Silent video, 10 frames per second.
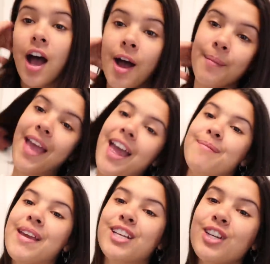
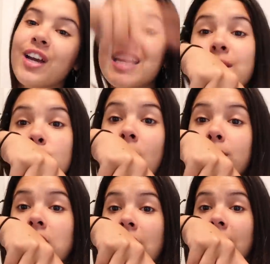And make sure you guys
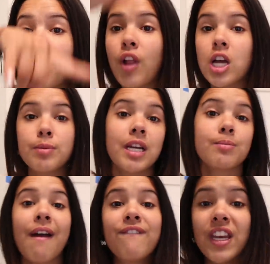subscribe to Klailea Vlogs
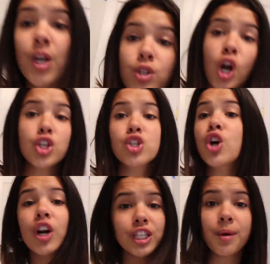because my videos are
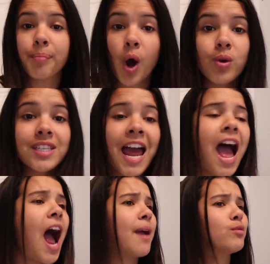starting to post.
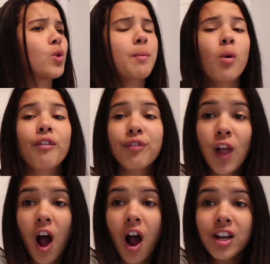I'm doing more
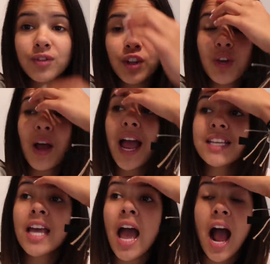vlogs for you
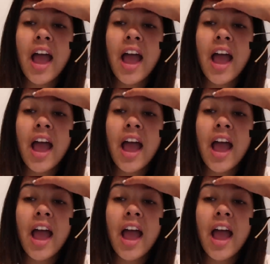guys.